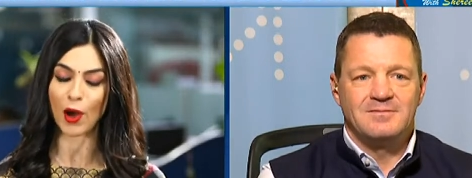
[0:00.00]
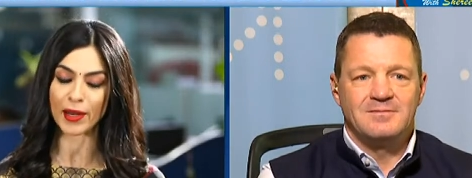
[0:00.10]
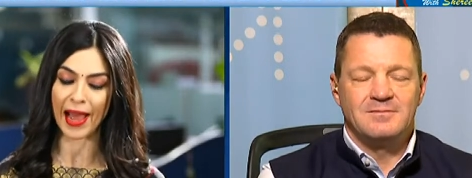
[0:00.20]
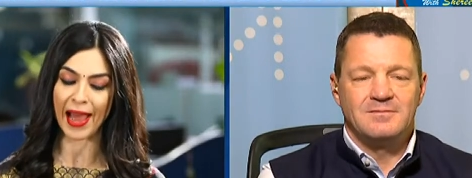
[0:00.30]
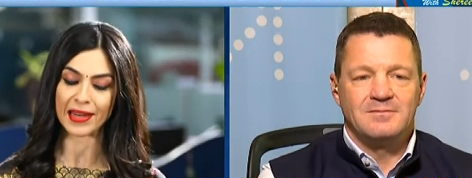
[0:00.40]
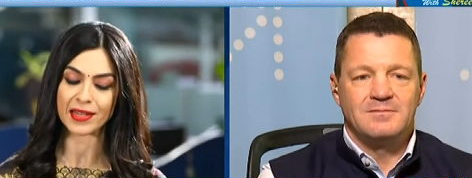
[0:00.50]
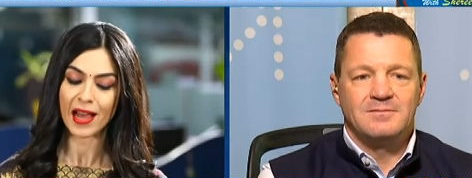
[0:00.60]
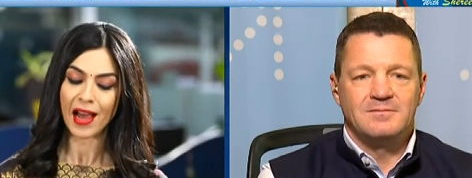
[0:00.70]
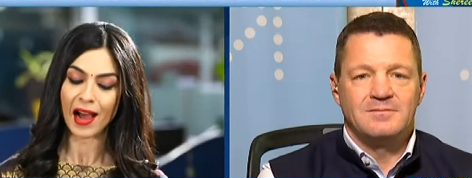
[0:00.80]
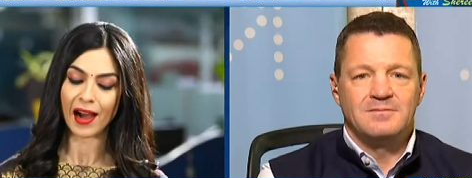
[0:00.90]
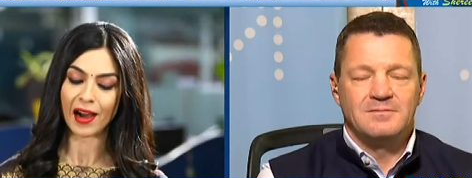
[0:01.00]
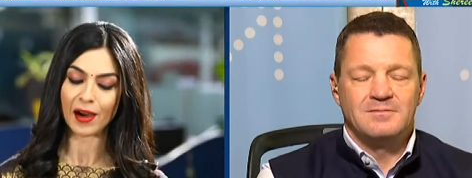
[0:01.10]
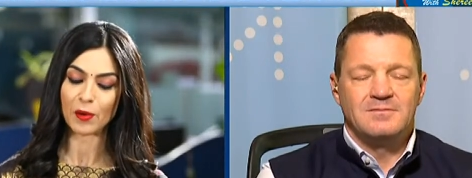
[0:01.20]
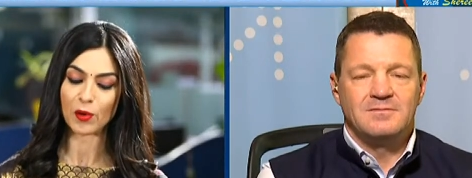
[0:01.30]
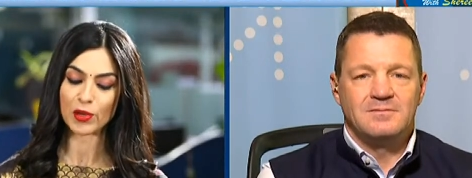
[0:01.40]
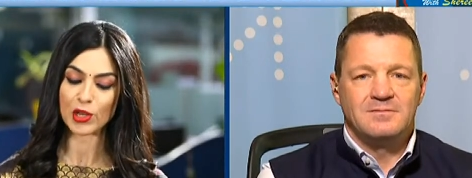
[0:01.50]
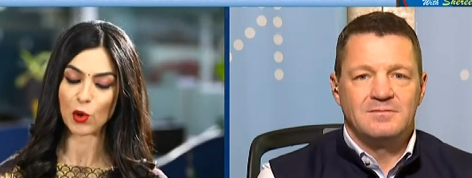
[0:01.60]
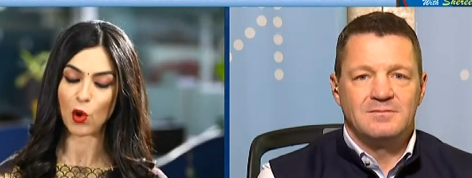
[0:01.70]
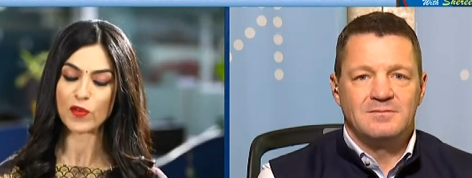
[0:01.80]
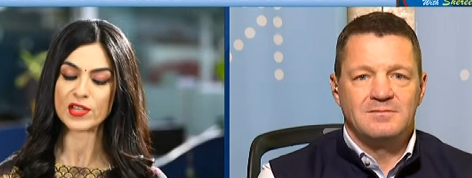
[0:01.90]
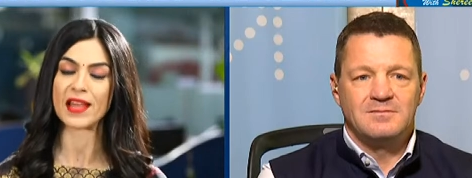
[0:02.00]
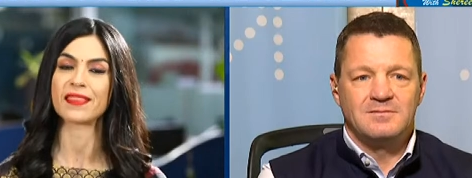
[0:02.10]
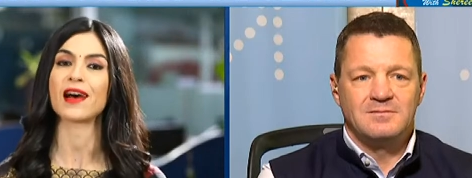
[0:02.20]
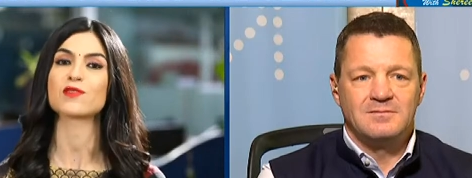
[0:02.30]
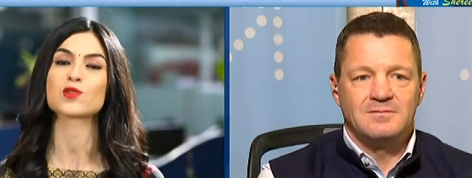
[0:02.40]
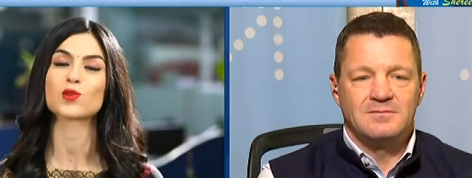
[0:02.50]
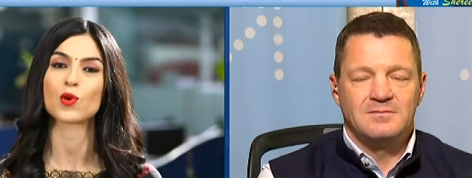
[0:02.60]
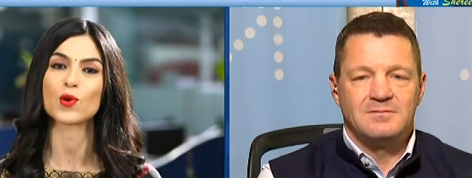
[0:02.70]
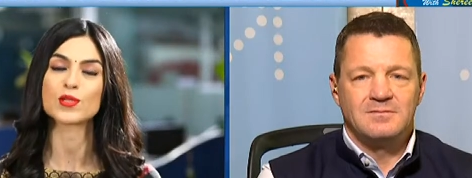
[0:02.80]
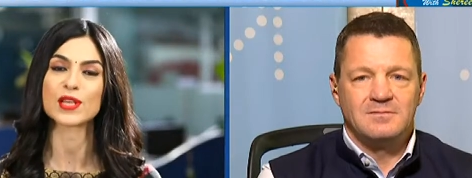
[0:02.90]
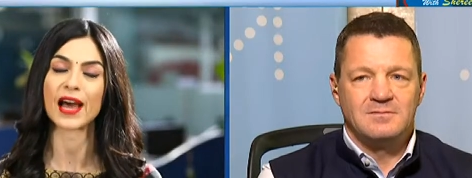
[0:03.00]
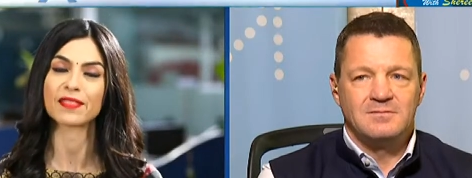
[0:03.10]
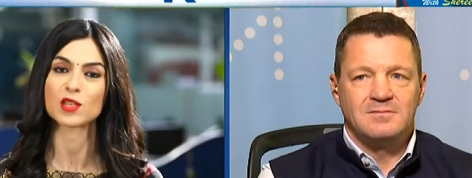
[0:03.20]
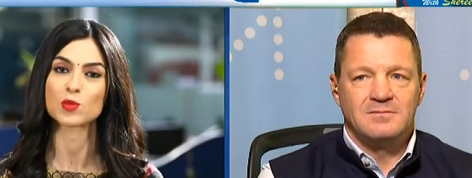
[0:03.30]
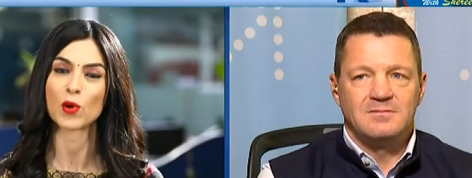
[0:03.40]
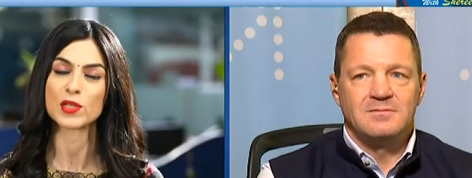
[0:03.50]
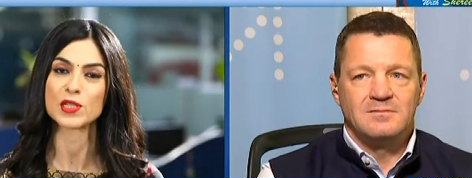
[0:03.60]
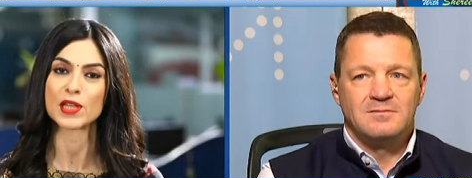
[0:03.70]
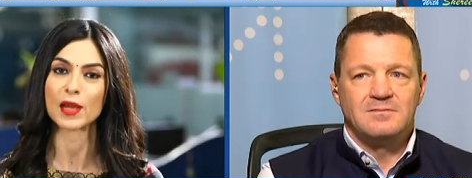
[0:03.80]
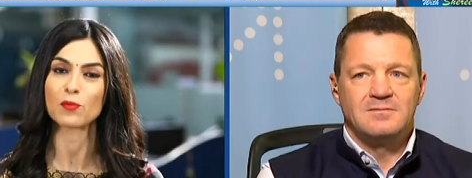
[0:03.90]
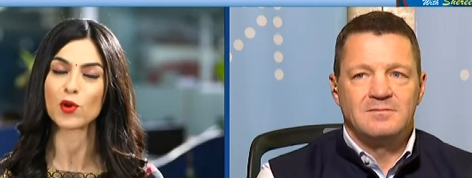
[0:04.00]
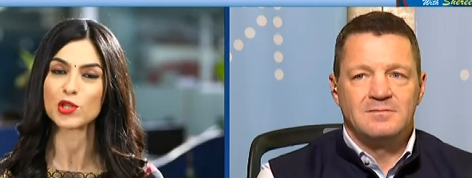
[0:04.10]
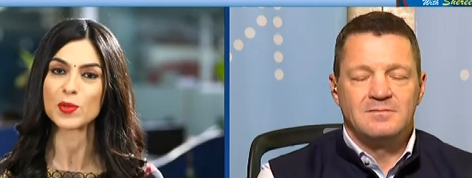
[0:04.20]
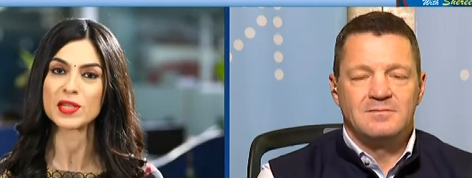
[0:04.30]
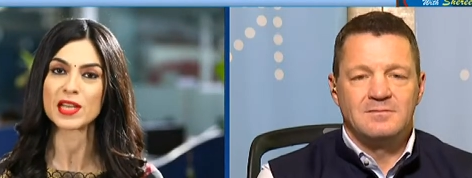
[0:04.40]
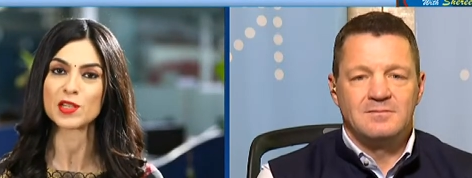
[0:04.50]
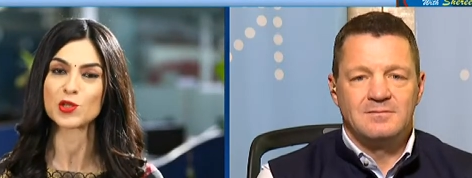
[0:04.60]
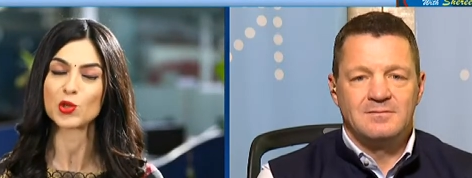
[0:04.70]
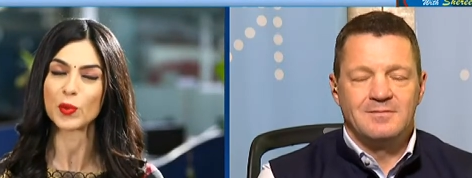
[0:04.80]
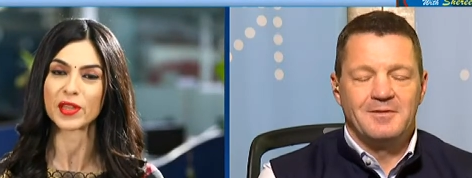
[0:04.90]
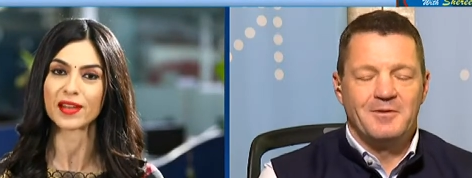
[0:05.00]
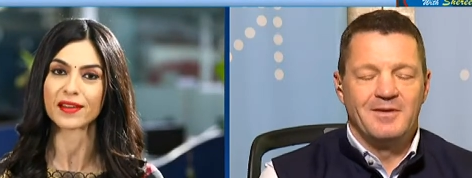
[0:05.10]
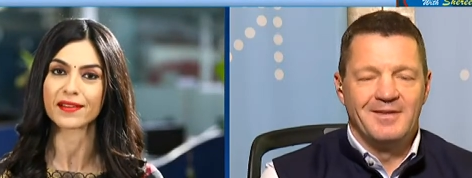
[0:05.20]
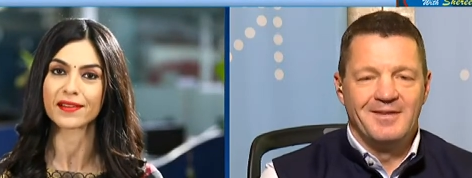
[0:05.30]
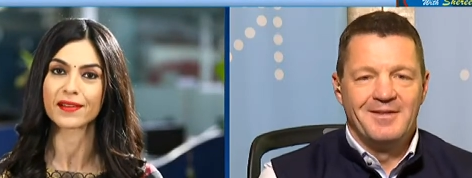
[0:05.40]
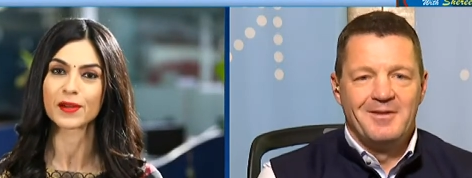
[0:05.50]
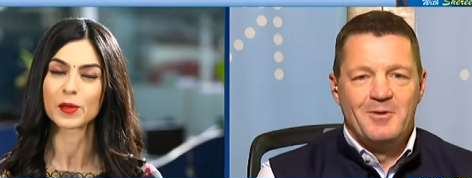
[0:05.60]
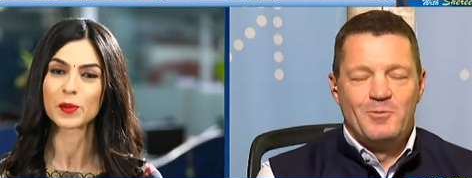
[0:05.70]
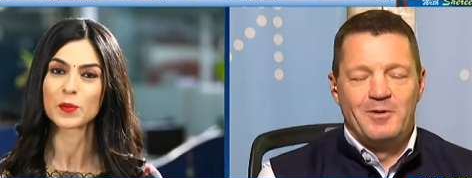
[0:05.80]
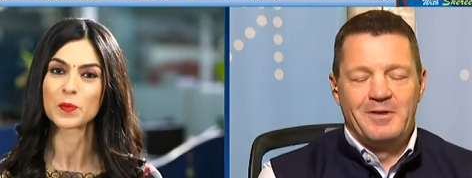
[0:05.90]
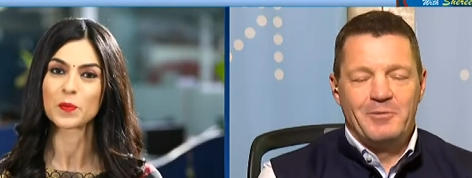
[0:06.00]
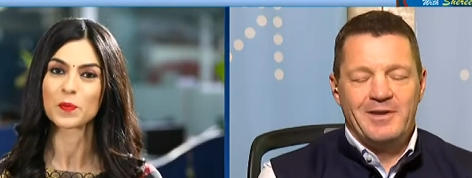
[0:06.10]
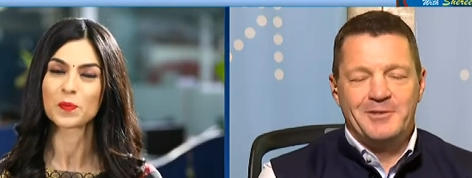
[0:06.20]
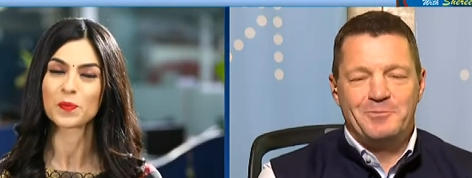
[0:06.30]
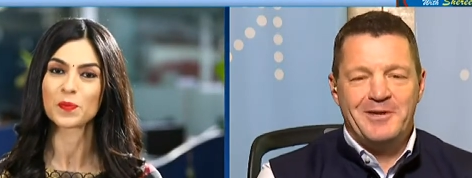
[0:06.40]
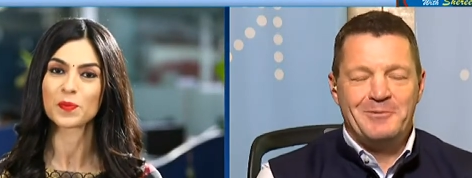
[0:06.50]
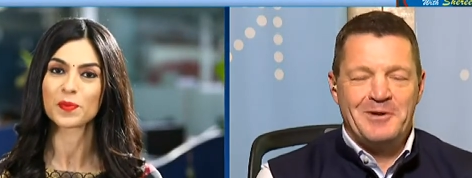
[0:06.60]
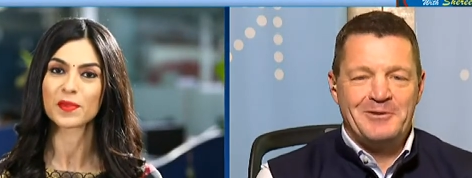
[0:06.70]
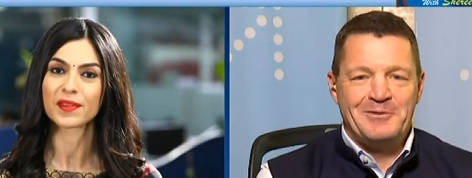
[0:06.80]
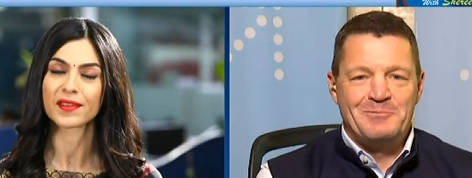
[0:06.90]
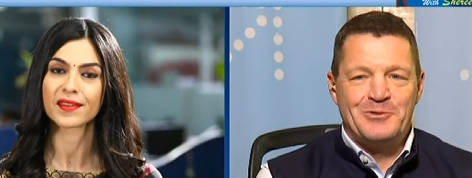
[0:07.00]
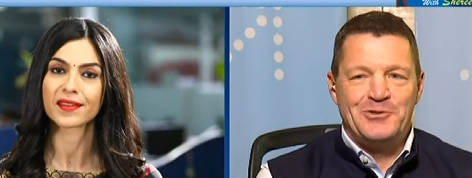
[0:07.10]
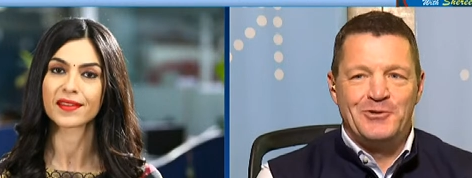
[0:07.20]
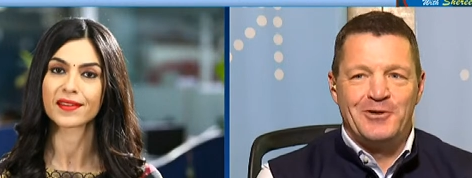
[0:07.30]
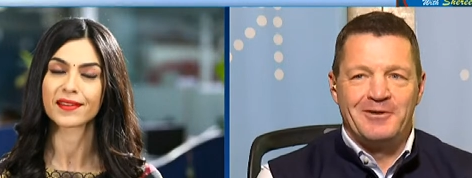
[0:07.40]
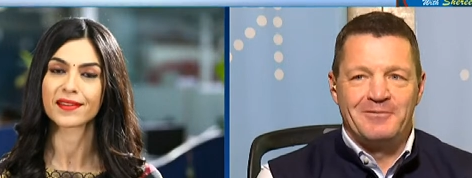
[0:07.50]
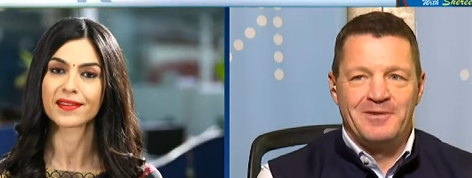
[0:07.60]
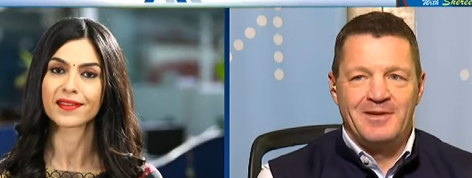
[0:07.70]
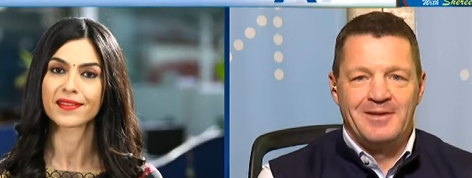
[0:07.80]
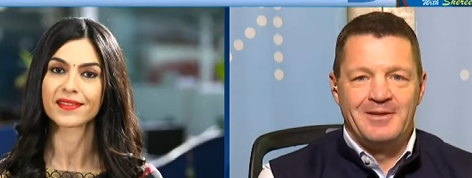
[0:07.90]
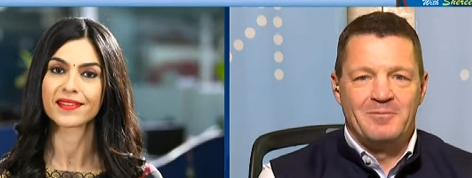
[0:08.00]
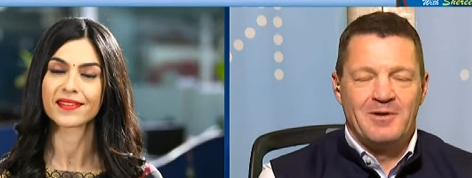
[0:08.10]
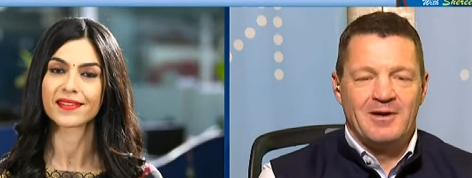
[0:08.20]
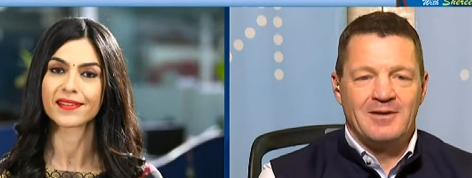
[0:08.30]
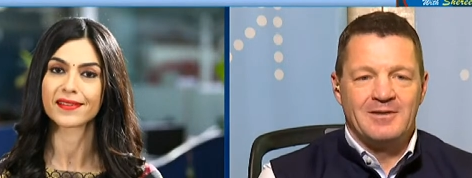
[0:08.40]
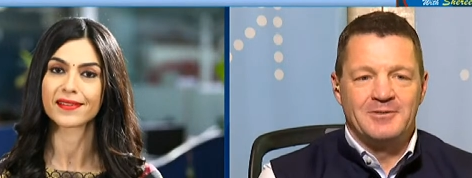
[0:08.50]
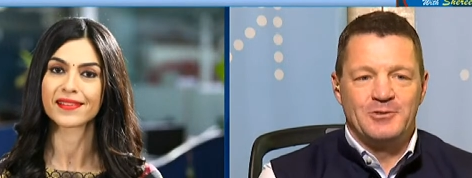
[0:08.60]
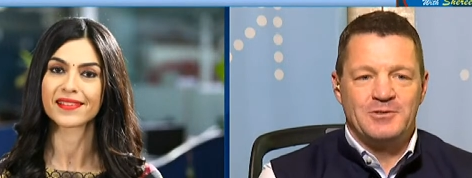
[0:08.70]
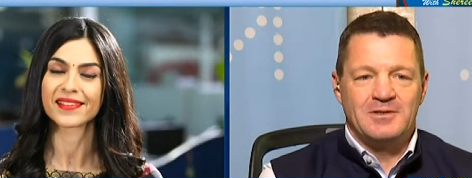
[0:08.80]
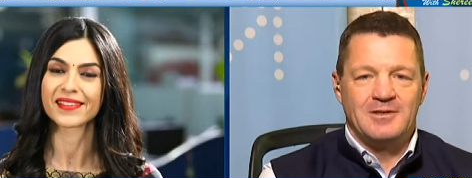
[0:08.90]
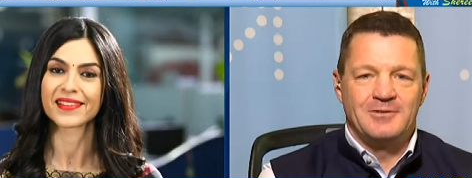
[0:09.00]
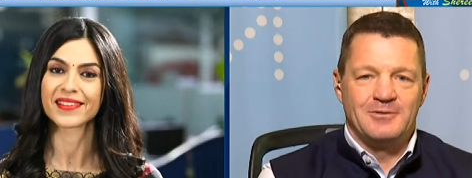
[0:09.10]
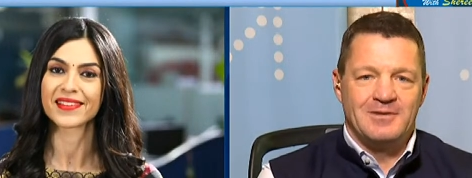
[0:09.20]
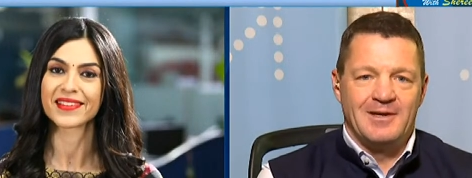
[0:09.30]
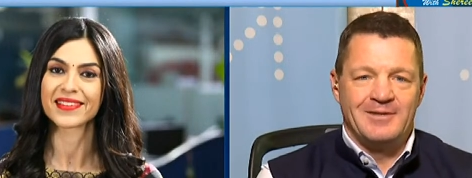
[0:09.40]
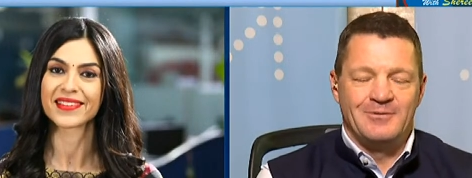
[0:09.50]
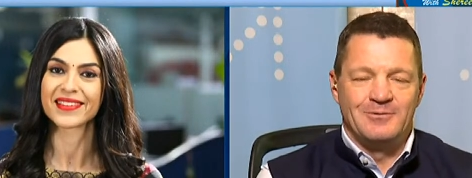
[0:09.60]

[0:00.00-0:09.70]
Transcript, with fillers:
Speaker 1: on hand. Uh, you know, over 10,000 crores at this point in time. What do you intend to do with it?
Speaker 2: Well, when I speak about the maturing of the Indian market, I just I just like